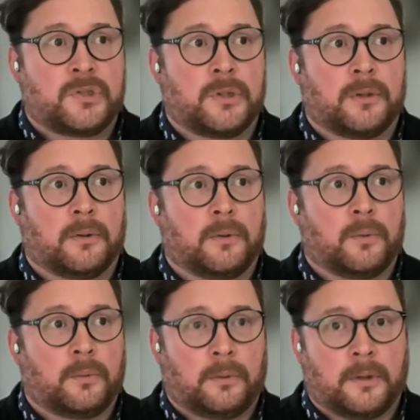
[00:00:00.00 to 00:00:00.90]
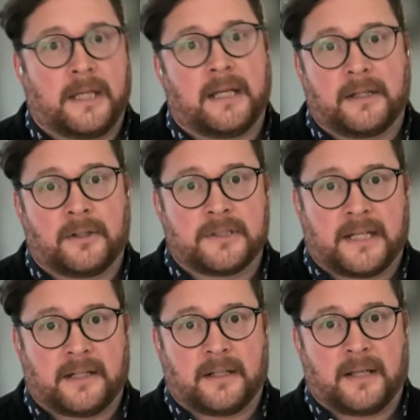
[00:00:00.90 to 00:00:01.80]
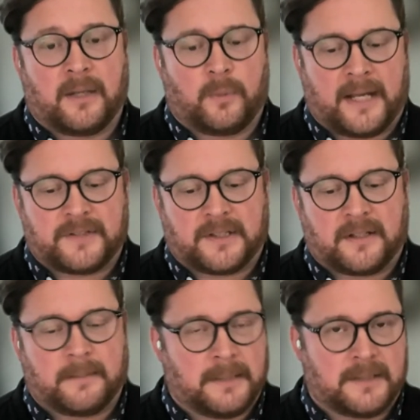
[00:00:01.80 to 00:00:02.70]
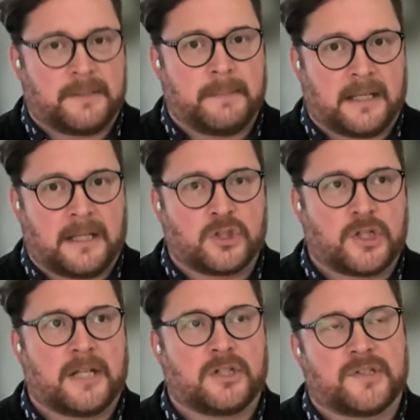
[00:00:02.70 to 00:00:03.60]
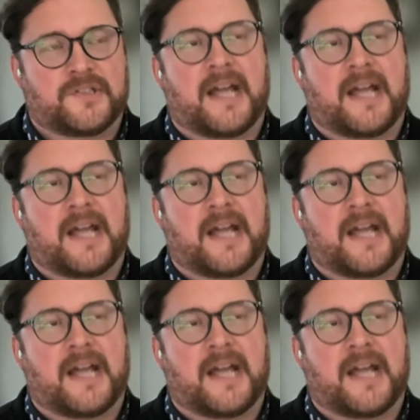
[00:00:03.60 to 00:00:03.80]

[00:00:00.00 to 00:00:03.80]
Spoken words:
to looking at our data, and we have to commit to making changes.